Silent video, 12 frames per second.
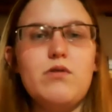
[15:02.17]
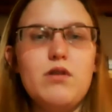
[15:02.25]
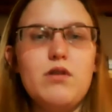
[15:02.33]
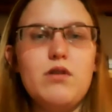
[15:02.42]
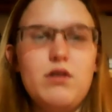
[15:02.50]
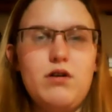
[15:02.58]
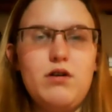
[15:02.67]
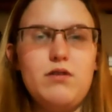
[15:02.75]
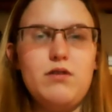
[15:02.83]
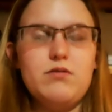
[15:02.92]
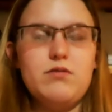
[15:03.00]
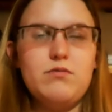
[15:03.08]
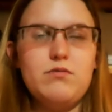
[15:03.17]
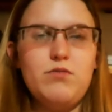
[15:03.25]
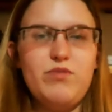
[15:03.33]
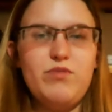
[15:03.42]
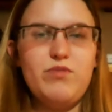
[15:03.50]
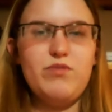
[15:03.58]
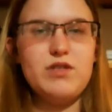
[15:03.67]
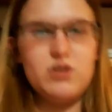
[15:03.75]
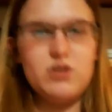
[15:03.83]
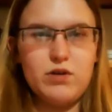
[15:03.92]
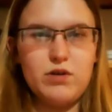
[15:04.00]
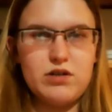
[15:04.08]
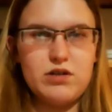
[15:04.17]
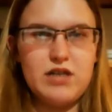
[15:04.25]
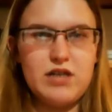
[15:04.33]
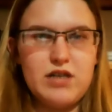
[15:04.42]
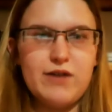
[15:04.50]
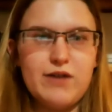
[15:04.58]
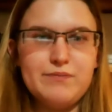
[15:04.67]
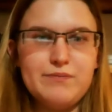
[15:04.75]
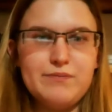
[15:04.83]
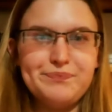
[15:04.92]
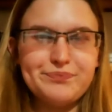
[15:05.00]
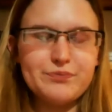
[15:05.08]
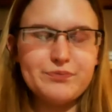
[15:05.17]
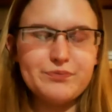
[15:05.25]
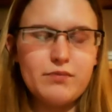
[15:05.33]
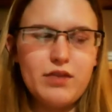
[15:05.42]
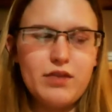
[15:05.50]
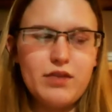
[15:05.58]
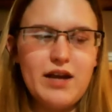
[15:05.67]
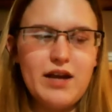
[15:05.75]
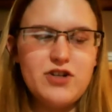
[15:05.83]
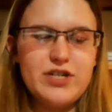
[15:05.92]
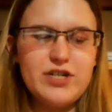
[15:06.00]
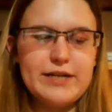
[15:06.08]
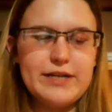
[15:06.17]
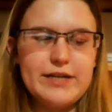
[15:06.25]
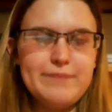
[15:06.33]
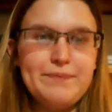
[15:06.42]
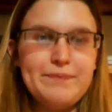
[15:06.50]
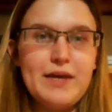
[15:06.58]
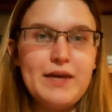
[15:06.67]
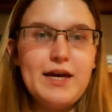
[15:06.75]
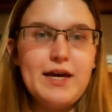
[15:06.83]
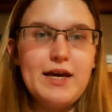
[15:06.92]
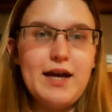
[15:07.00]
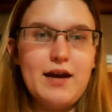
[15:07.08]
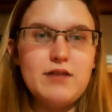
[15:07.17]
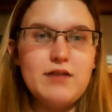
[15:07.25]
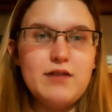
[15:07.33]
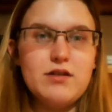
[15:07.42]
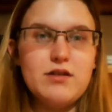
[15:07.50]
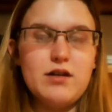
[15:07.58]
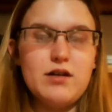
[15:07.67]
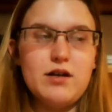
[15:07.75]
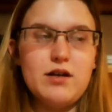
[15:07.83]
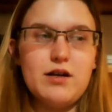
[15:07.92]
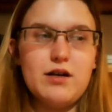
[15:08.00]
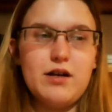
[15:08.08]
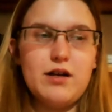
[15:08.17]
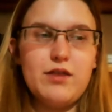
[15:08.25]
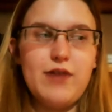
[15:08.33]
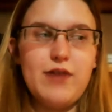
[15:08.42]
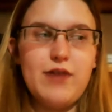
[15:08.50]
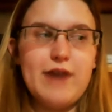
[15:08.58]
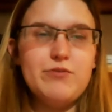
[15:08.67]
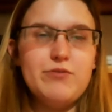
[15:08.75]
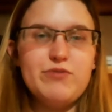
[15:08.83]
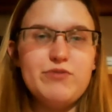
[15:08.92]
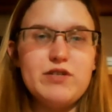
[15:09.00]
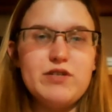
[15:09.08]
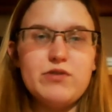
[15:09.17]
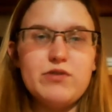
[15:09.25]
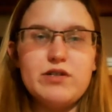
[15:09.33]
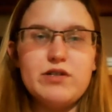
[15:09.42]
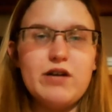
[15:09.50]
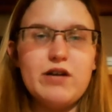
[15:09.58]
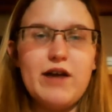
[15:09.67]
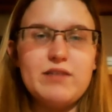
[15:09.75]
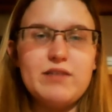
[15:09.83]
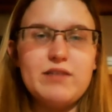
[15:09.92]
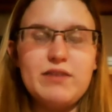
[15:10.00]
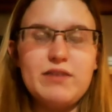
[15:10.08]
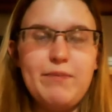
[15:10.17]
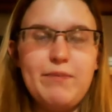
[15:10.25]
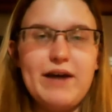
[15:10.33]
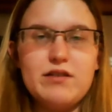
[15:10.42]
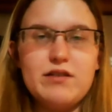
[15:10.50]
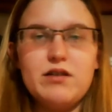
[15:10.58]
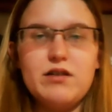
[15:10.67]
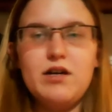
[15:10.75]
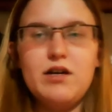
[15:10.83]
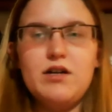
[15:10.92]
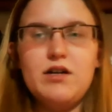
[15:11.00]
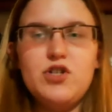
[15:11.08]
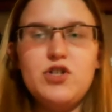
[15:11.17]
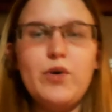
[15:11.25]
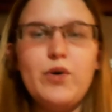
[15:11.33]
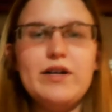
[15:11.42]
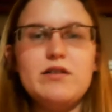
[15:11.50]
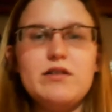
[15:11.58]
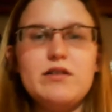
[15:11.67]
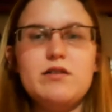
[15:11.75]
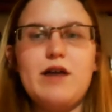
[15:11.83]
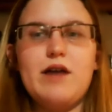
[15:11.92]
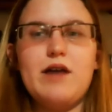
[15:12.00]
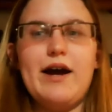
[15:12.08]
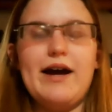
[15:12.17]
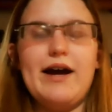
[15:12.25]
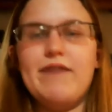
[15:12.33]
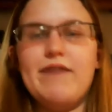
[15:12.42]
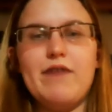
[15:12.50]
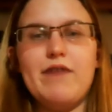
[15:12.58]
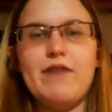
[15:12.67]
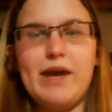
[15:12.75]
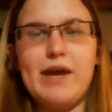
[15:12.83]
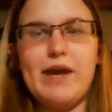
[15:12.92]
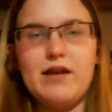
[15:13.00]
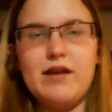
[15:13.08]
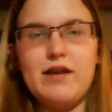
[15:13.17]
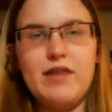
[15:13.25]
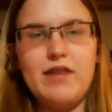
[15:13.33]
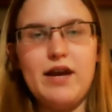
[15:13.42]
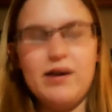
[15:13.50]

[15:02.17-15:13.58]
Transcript: the Movement Disorders Center, and she did. And that Movement Disorder Center has been the best choice I have ever made. They